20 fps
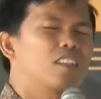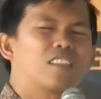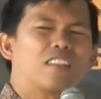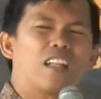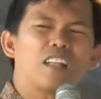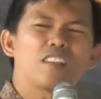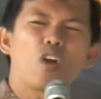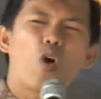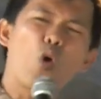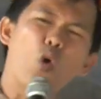it's
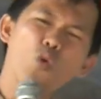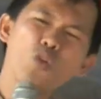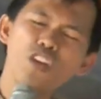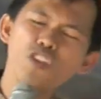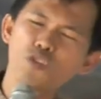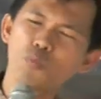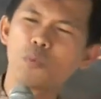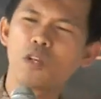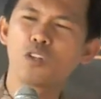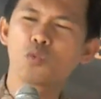like the Holy
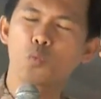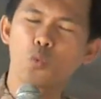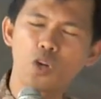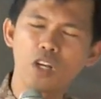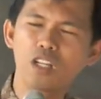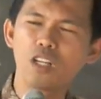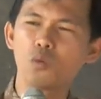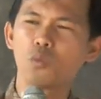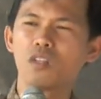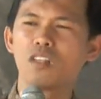Spirit
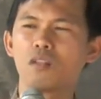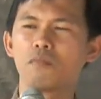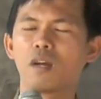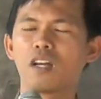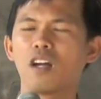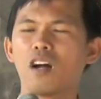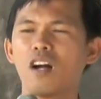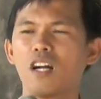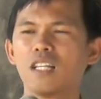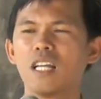working within my
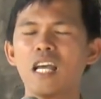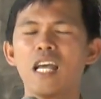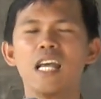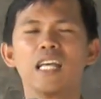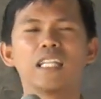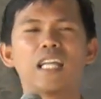heart,